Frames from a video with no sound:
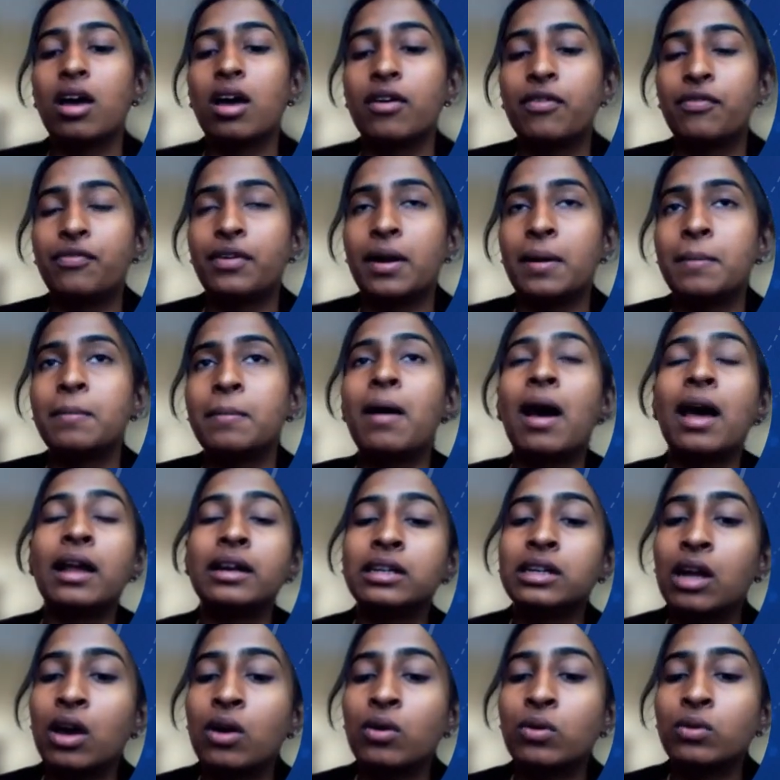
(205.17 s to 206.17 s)
from
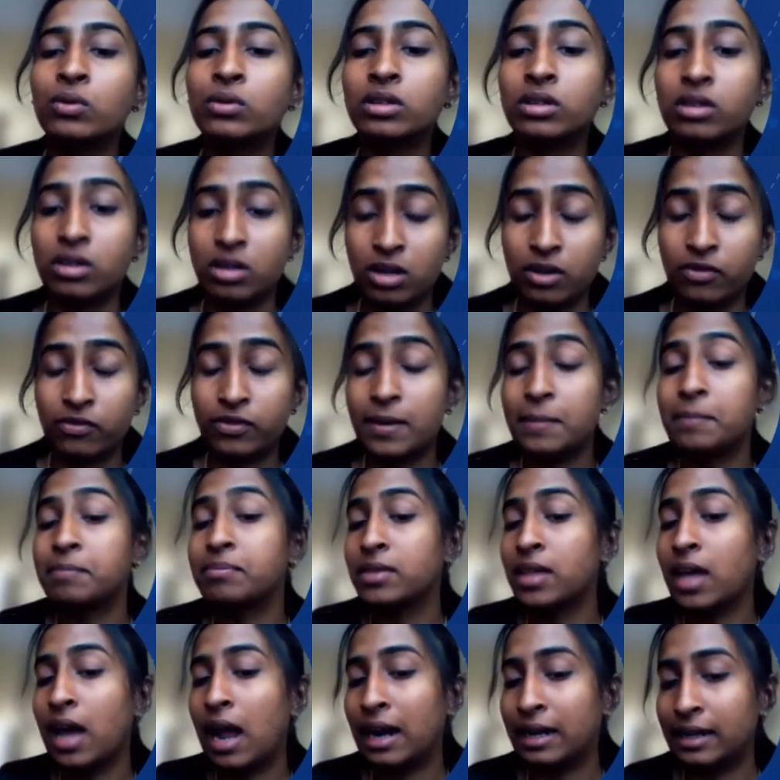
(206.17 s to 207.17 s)
unknown from
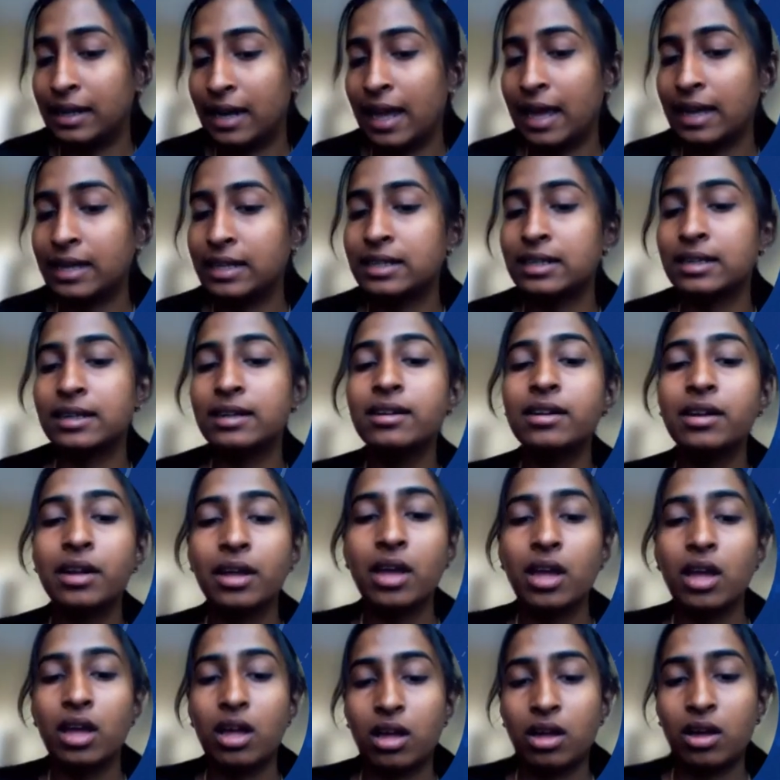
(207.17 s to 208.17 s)
the attacker
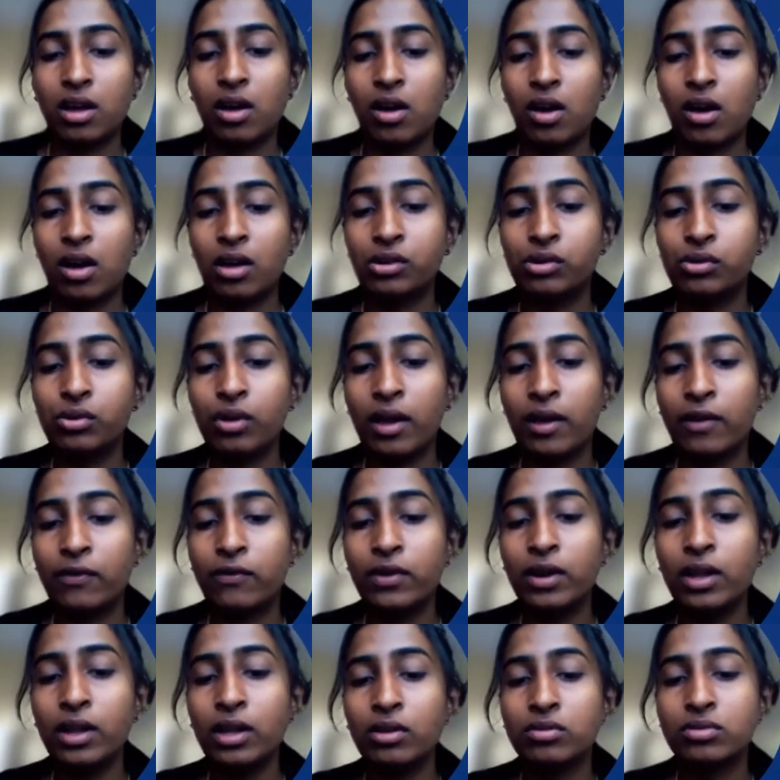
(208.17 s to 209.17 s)
to
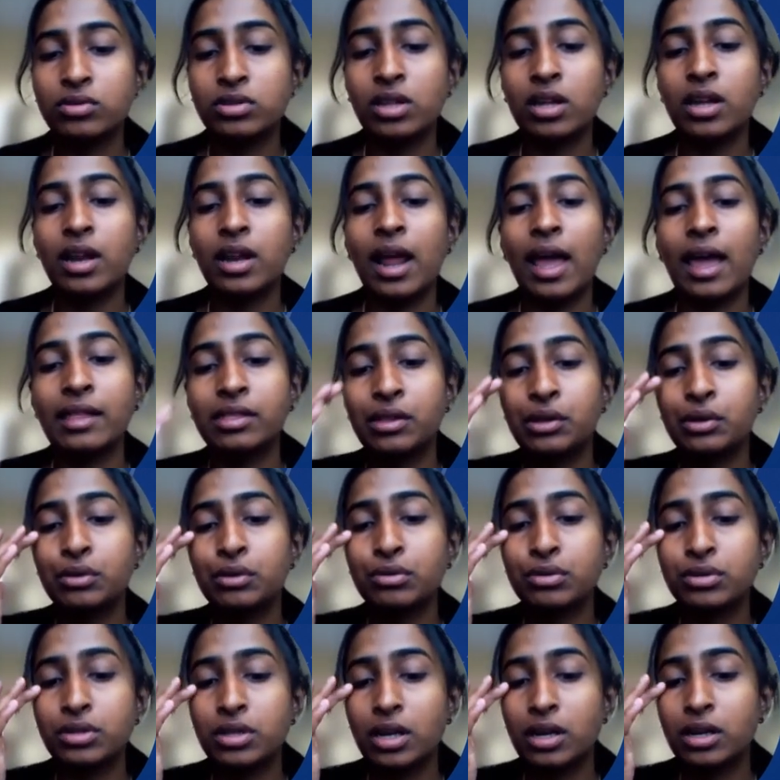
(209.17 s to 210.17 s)
every user and
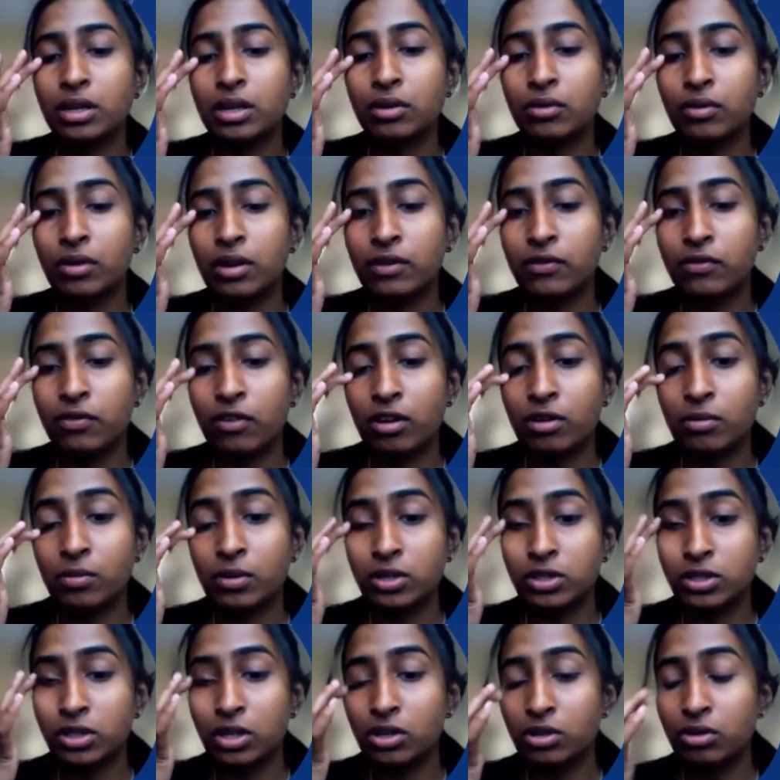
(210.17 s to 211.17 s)
use that
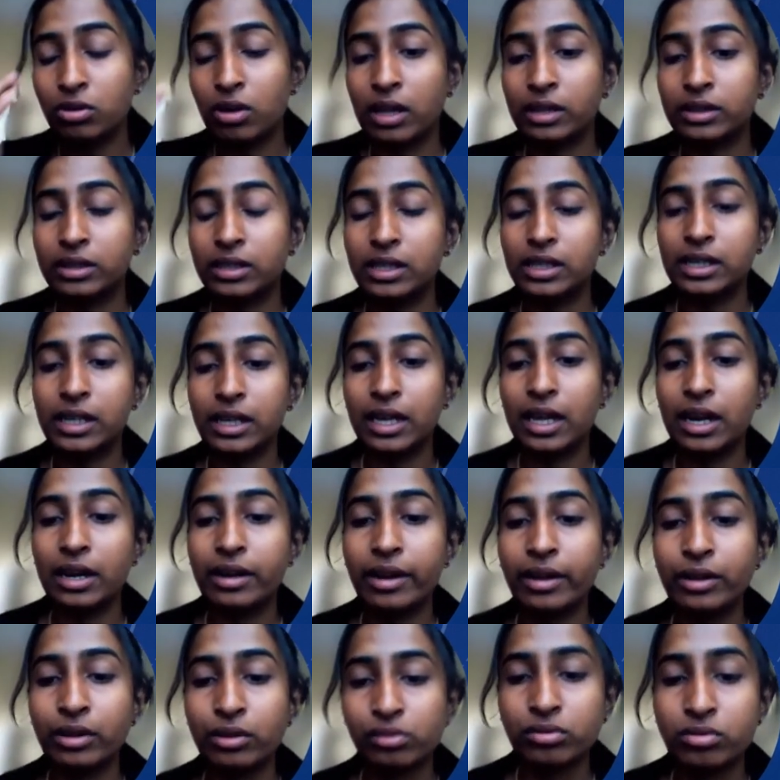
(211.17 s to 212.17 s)
information to
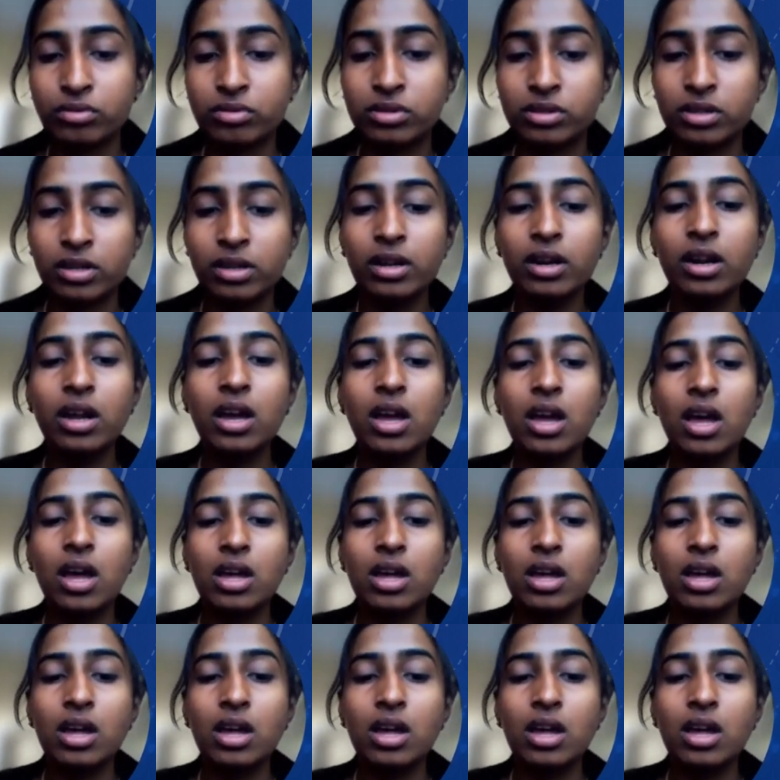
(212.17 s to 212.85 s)
authenticate a user.